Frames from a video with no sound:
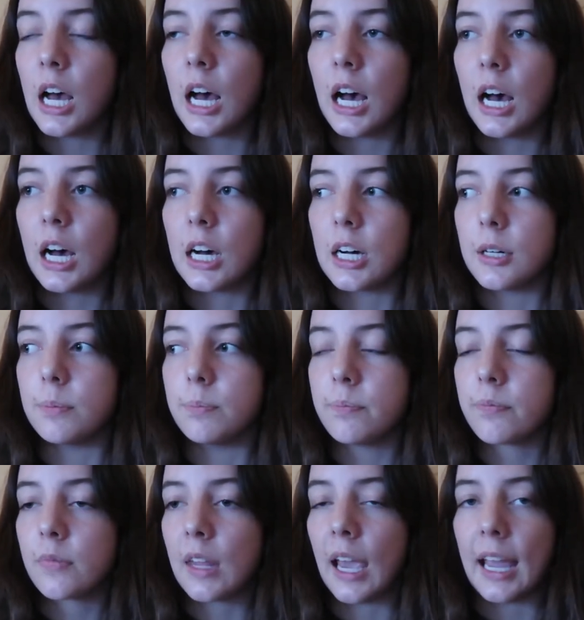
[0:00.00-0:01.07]
Um,
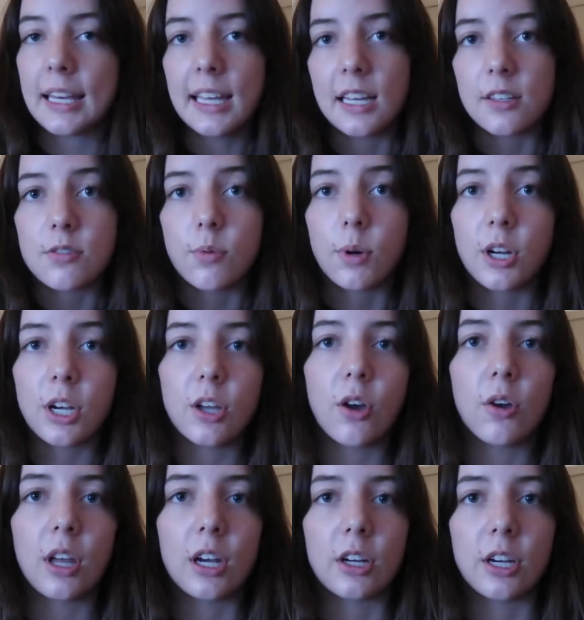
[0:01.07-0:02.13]
and yeah, so we're gonna go
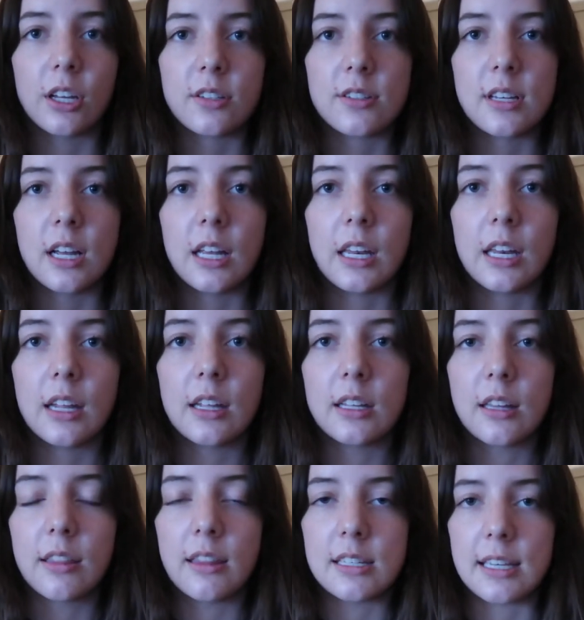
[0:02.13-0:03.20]
get our nails done
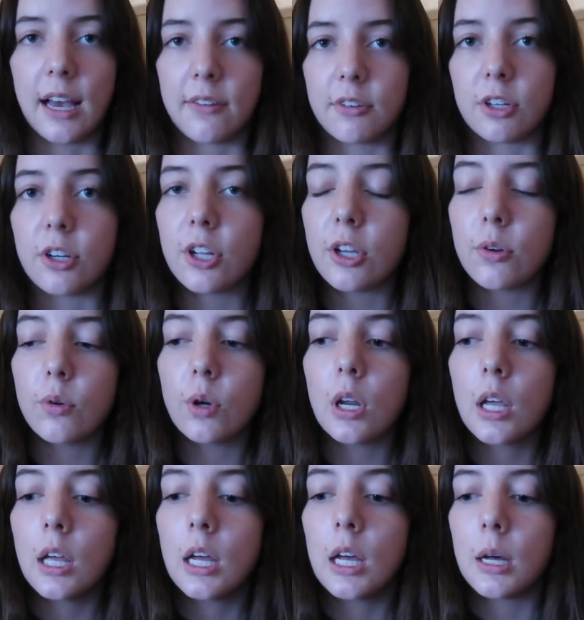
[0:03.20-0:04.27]
this afternoon
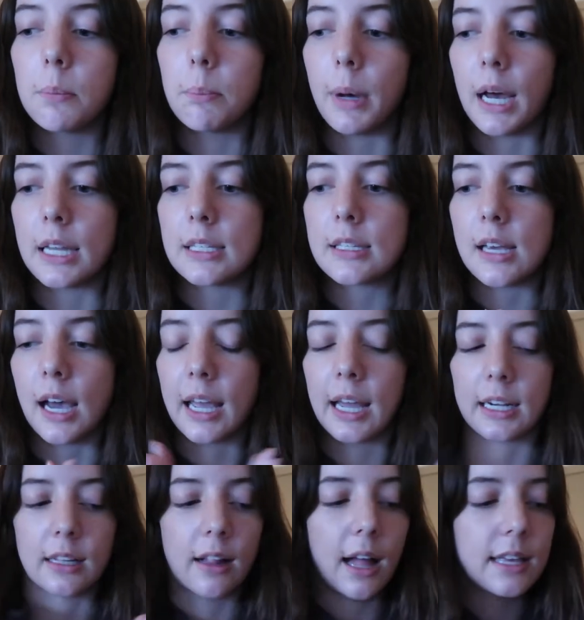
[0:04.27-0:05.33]
but I
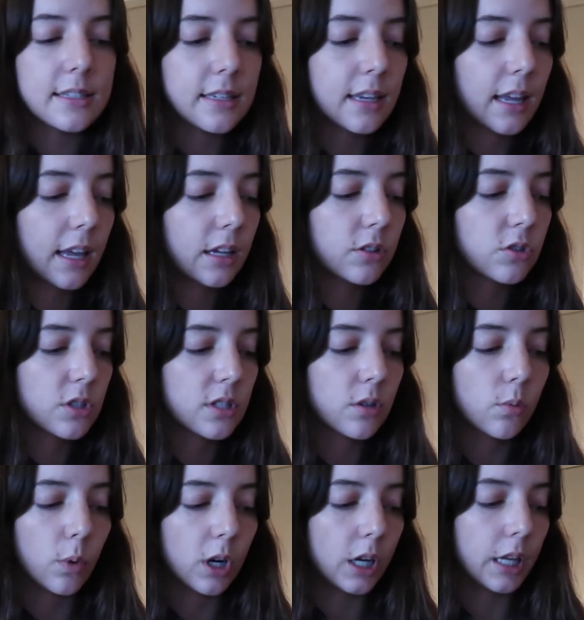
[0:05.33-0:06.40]
had class today, just the
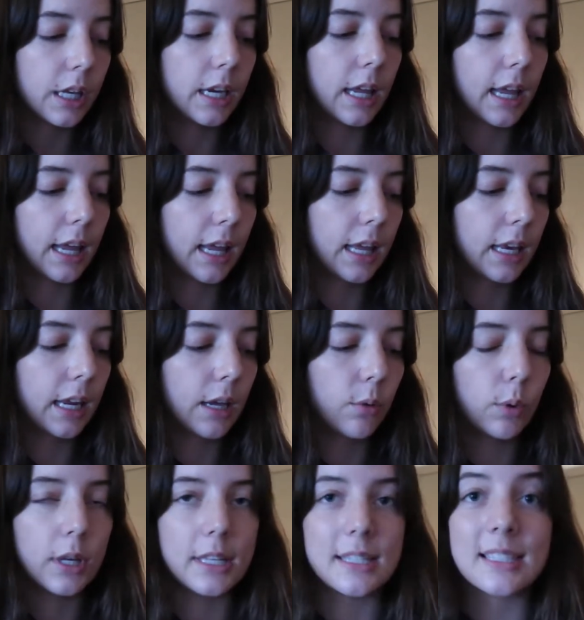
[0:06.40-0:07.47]
one, and it
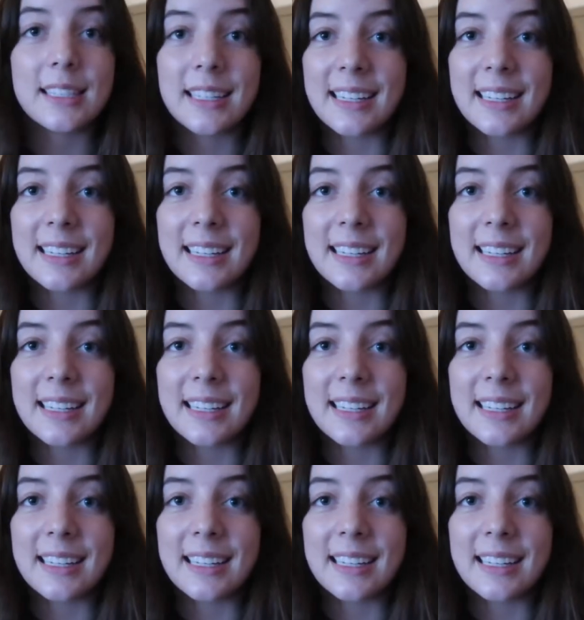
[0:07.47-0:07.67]
was